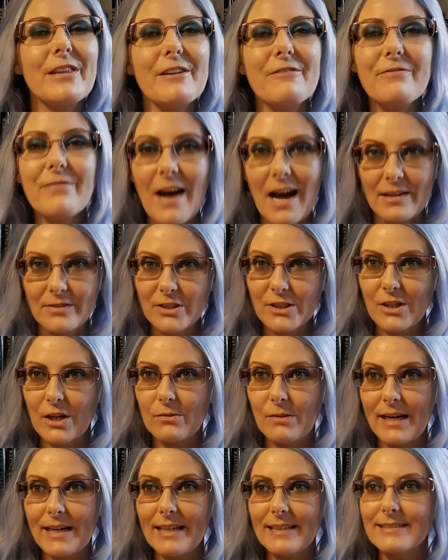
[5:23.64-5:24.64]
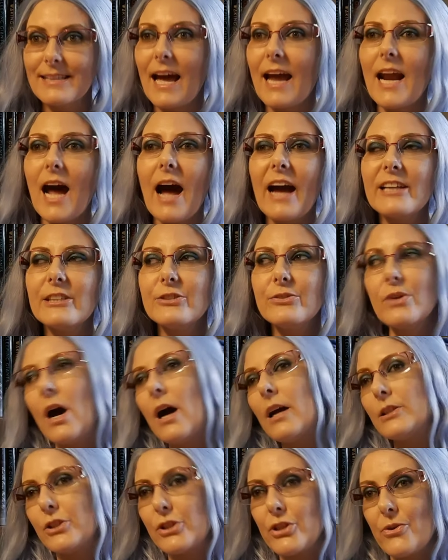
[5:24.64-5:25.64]
the 5 star ratings, and I do
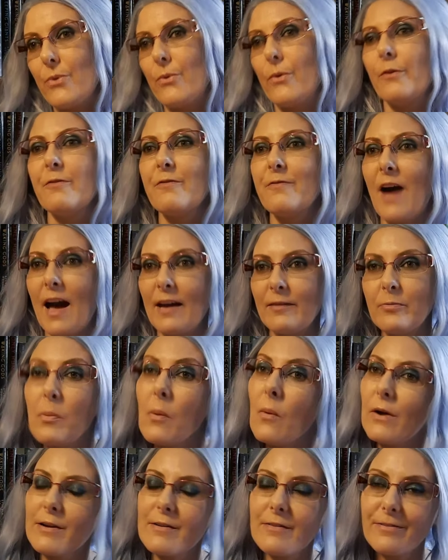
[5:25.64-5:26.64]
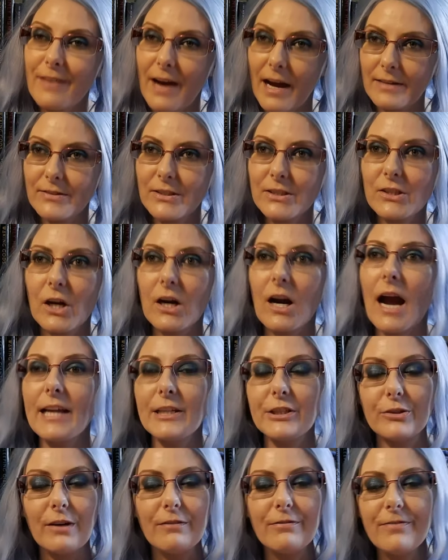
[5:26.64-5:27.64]
not do 5.5 star. I
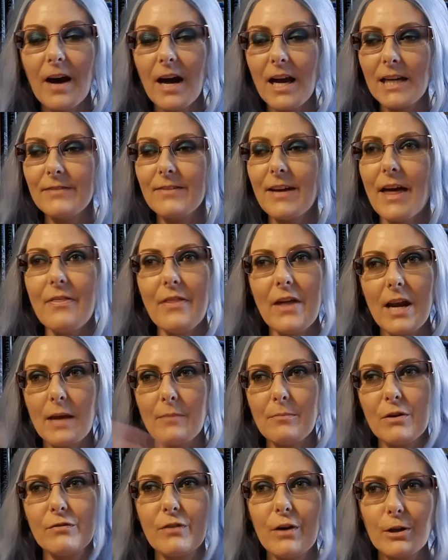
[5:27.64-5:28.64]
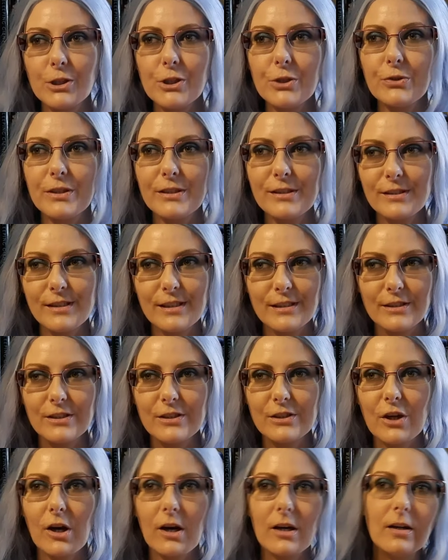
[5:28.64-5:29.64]
do a 5, and then I move on to the
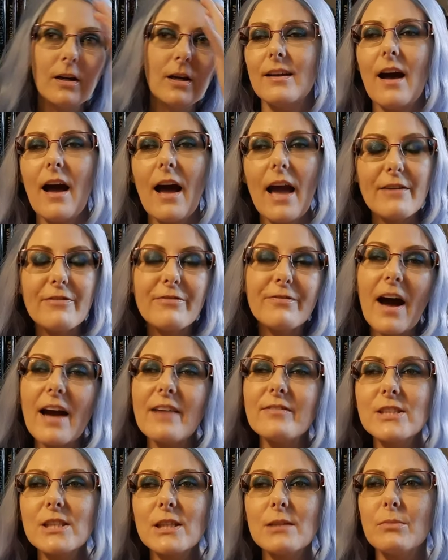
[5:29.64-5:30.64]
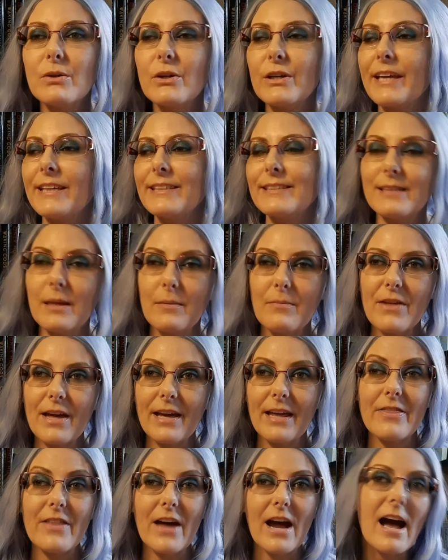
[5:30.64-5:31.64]
6. Star. A 5-star book is
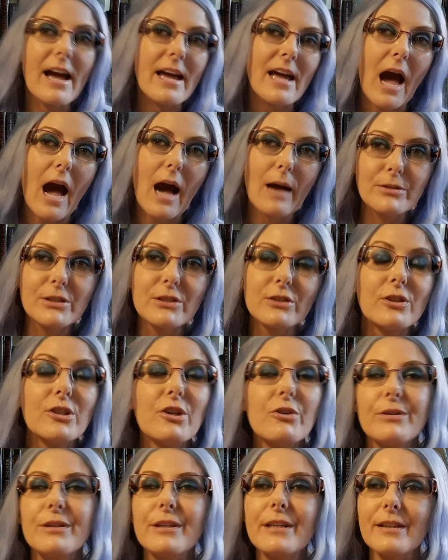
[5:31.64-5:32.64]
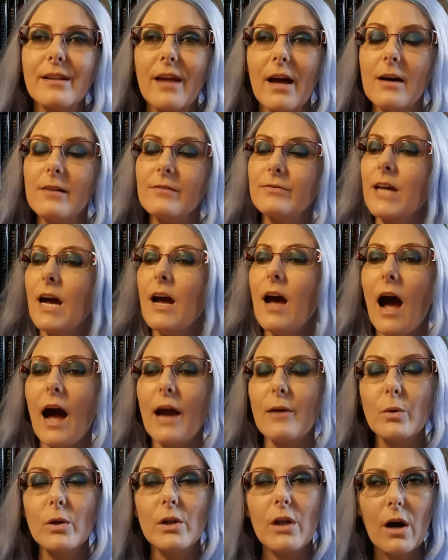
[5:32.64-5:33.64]
something that I absolutely loved.
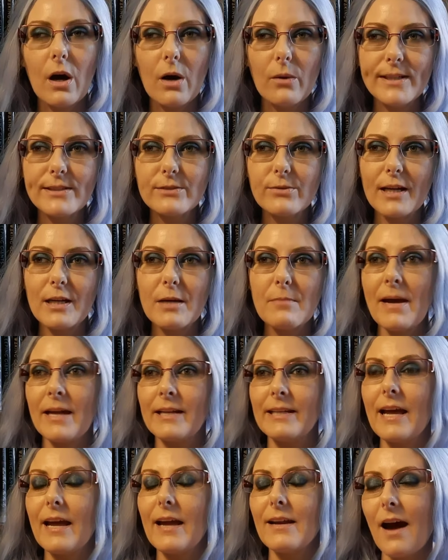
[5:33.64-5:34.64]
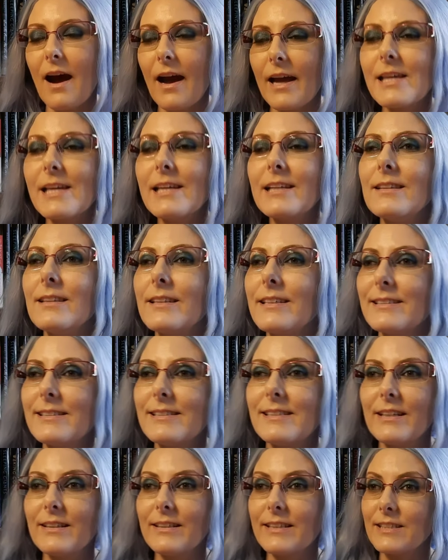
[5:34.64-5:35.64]
I will always recommend it, and I can
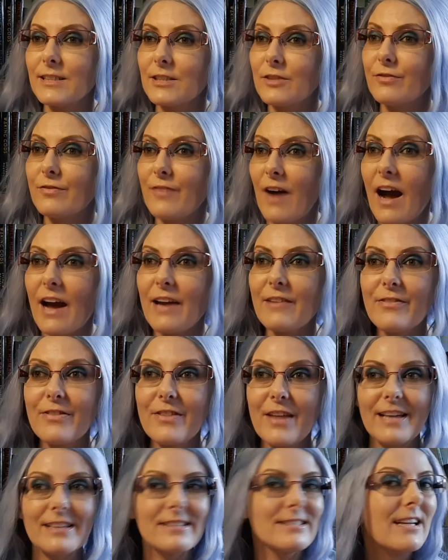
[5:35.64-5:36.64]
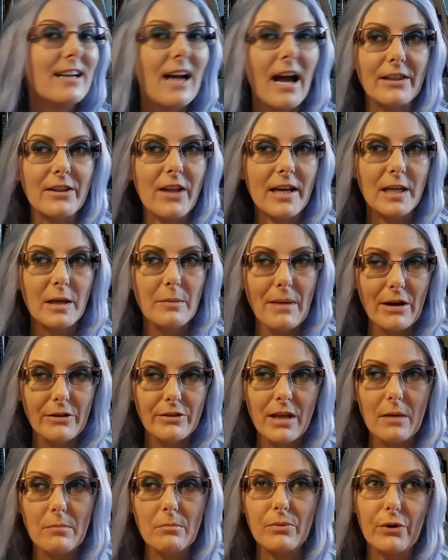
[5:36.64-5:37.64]
list at least 5 things that I like
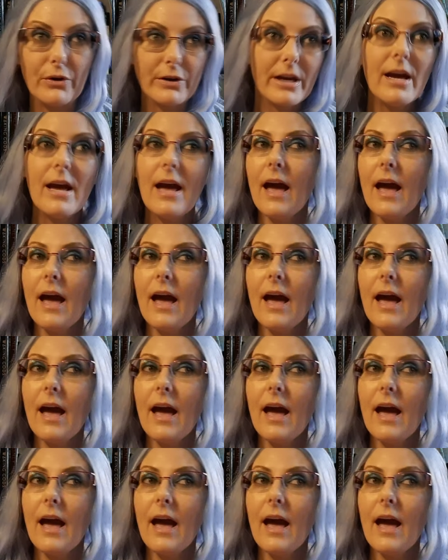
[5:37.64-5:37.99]
about that book,